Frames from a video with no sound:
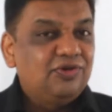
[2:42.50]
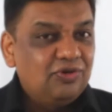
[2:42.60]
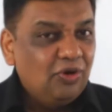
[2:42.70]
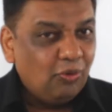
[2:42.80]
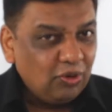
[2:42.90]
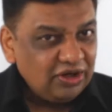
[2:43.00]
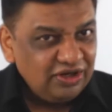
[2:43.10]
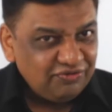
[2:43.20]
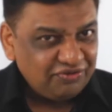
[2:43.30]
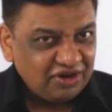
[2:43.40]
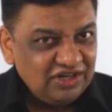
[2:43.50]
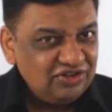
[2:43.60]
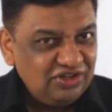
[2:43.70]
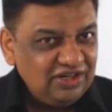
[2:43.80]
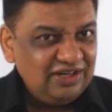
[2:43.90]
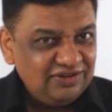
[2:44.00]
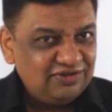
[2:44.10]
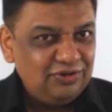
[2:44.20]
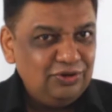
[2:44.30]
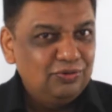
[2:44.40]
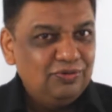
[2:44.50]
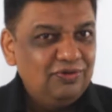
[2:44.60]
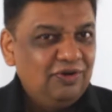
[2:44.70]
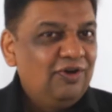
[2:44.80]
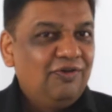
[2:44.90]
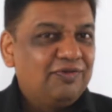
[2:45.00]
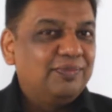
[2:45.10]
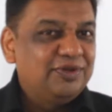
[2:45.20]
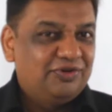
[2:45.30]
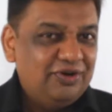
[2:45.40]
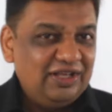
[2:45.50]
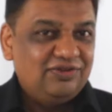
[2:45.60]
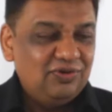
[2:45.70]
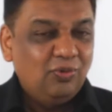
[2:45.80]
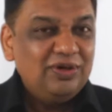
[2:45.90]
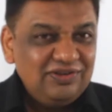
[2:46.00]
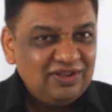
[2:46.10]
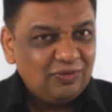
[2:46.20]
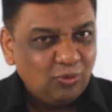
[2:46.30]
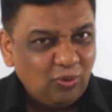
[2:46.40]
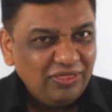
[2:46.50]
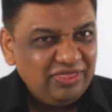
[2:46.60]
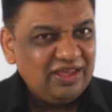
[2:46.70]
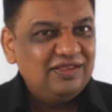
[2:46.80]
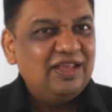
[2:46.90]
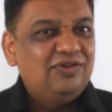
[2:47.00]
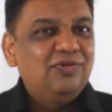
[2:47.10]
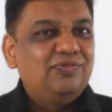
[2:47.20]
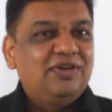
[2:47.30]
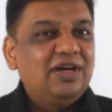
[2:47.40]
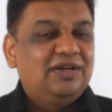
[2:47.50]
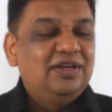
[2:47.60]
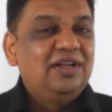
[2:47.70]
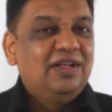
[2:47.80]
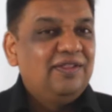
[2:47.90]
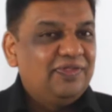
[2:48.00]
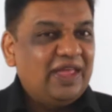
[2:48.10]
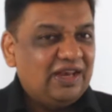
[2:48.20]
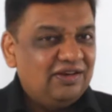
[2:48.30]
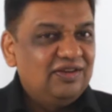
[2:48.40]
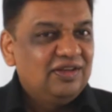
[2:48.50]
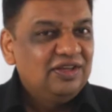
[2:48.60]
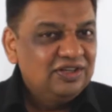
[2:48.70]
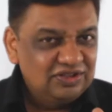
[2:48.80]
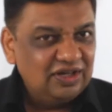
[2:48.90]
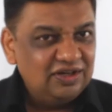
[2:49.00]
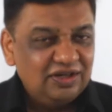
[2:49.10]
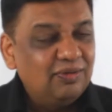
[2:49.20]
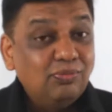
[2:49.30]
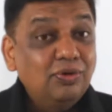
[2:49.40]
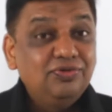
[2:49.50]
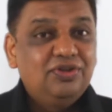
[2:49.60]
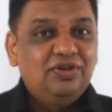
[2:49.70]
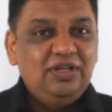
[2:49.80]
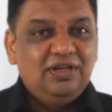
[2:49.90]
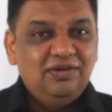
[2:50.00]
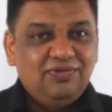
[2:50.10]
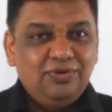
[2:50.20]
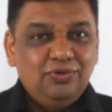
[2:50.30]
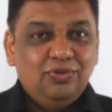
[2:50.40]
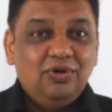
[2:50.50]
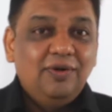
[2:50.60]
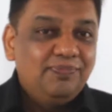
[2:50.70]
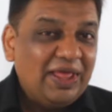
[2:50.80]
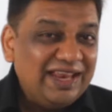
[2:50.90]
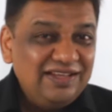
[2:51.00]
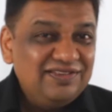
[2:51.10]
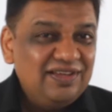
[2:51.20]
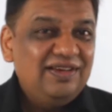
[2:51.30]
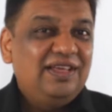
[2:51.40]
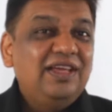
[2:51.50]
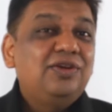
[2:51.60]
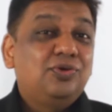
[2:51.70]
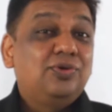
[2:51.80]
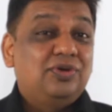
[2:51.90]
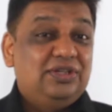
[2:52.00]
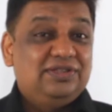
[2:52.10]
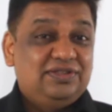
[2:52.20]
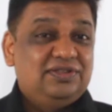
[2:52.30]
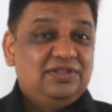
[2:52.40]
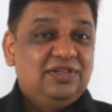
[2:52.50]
what differentiates you from the rest? What is that one thing that you have done that moves the needle for you? And he said he took risks.